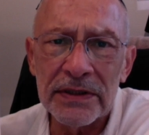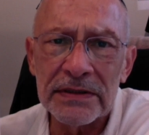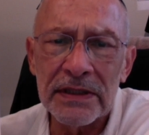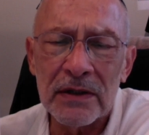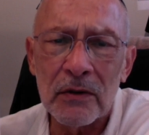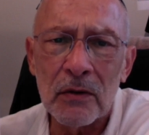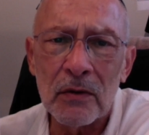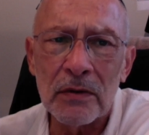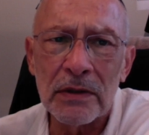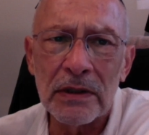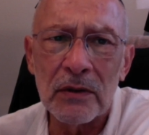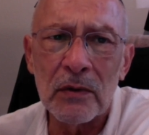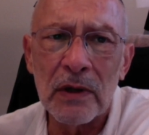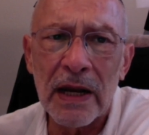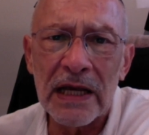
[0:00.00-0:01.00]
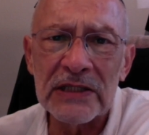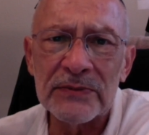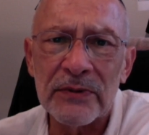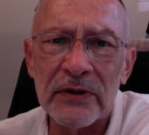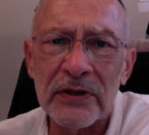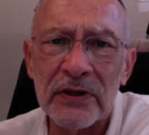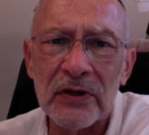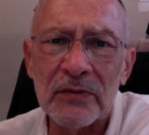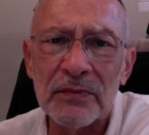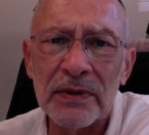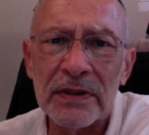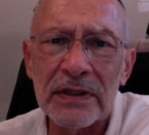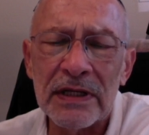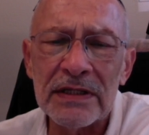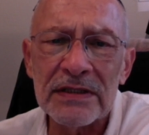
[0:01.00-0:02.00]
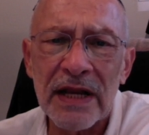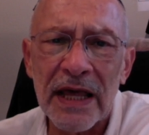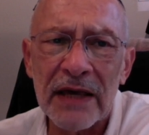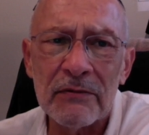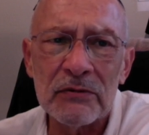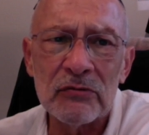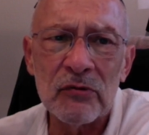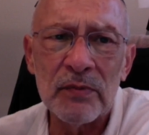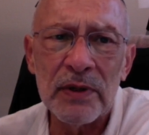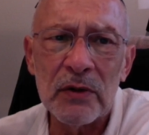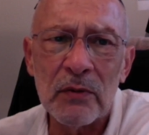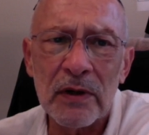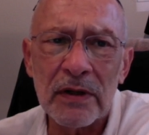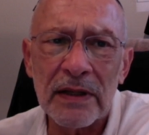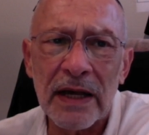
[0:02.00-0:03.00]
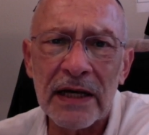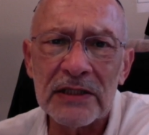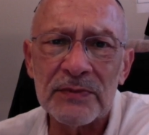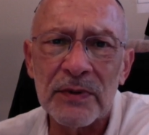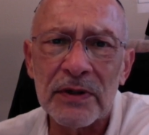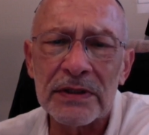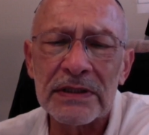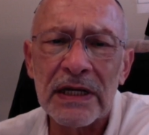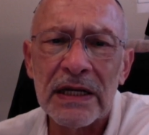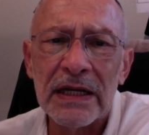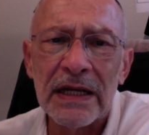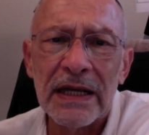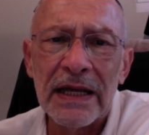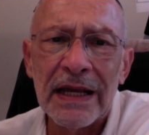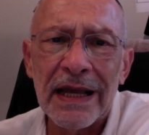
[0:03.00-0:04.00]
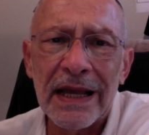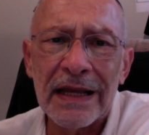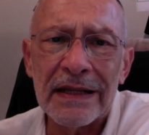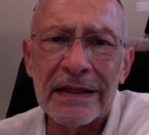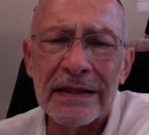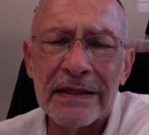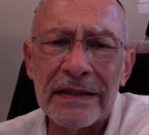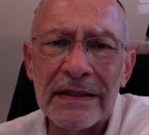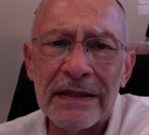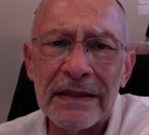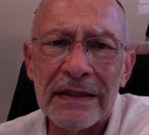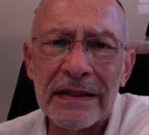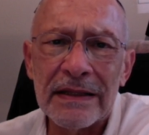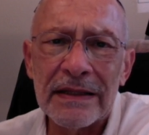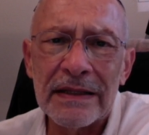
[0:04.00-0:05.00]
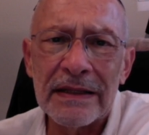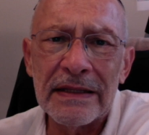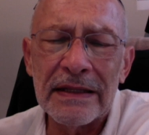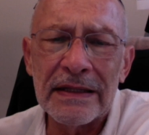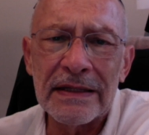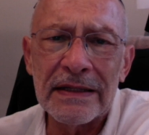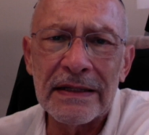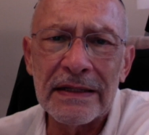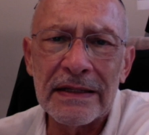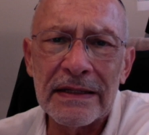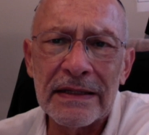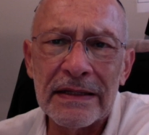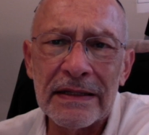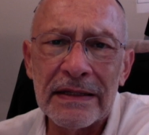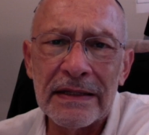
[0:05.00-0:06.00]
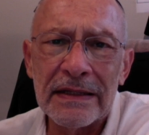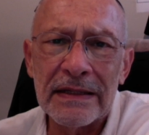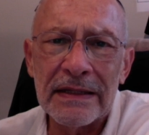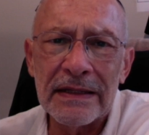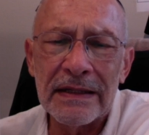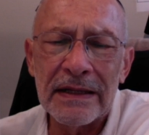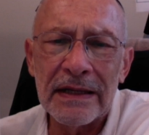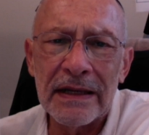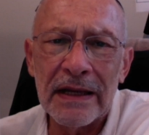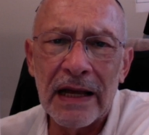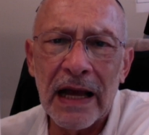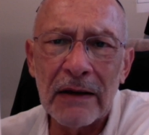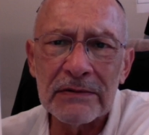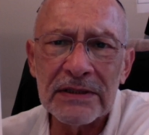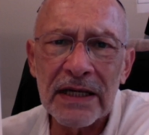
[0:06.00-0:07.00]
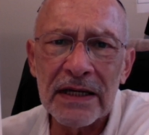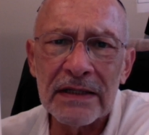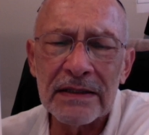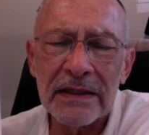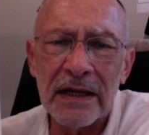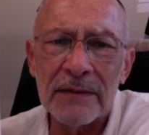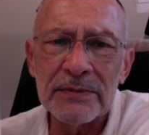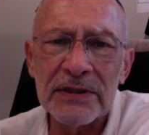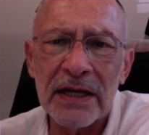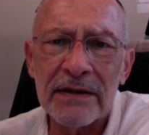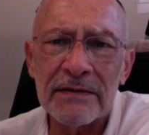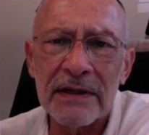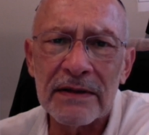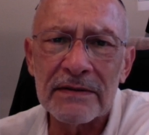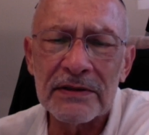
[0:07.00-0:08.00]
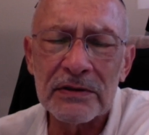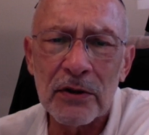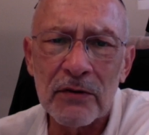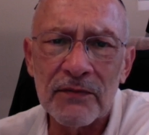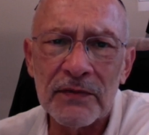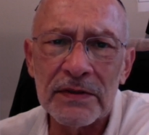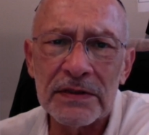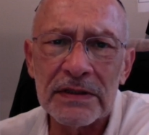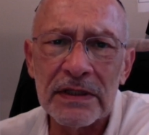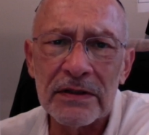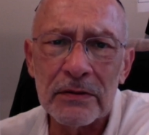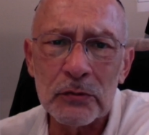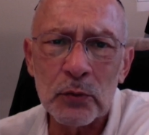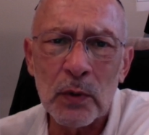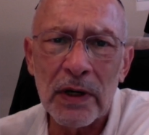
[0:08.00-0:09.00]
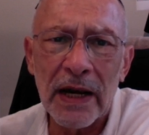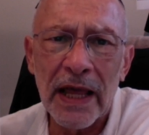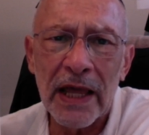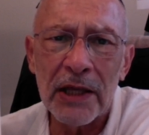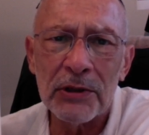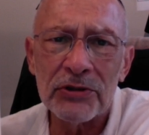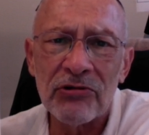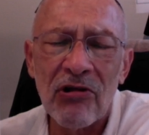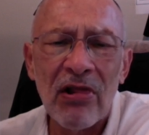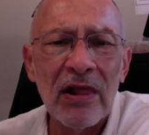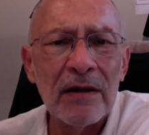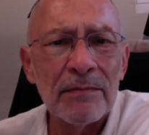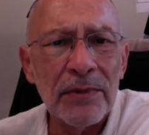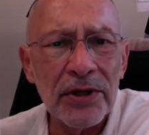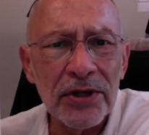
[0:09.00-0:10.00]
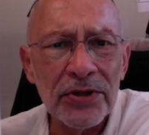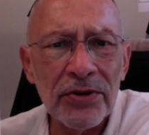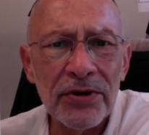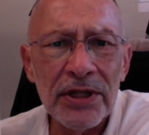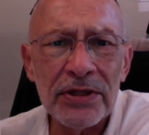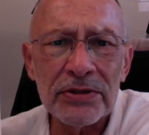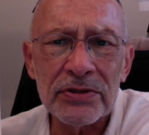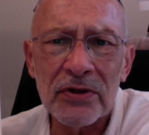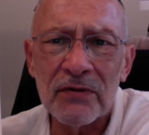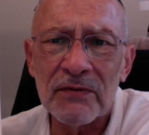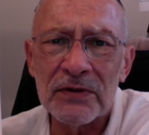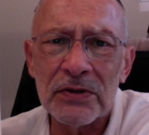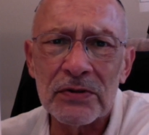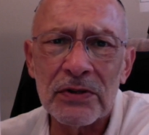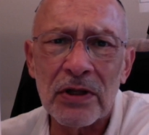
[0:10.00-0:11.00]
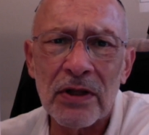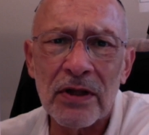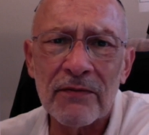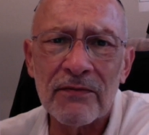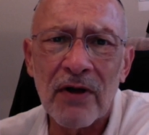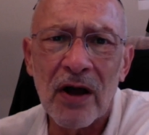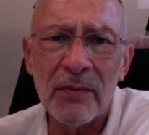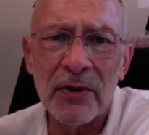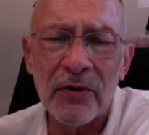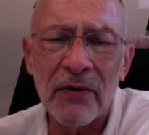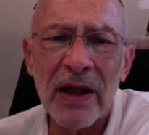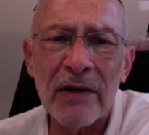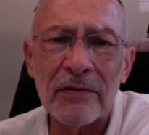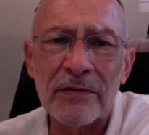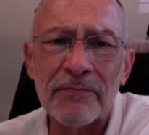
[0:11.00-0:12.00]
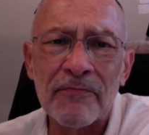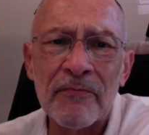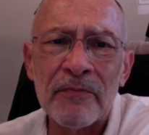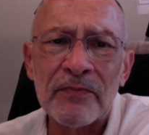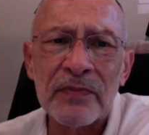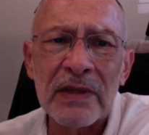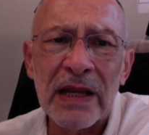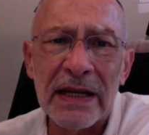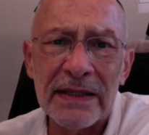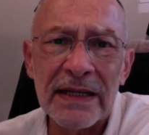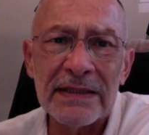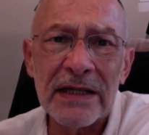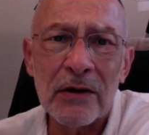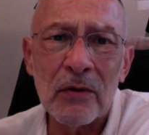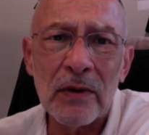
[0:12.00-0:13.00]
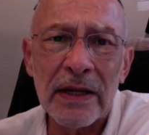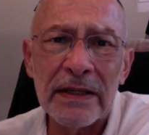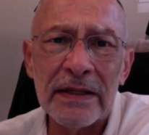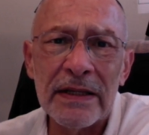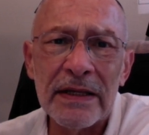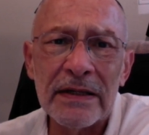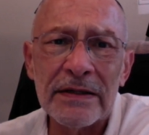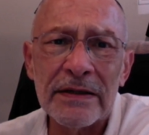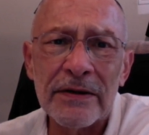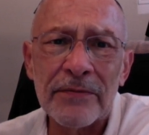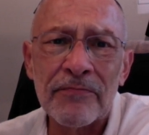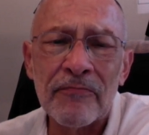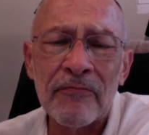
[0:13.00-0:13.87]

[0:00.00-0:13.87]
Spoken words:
is the whole dual iceberg, but each language will be one of the icebergs. And the upside of the surface, there's one language, but underneath the surface, there's a lot of common ground. And that's the whole idea,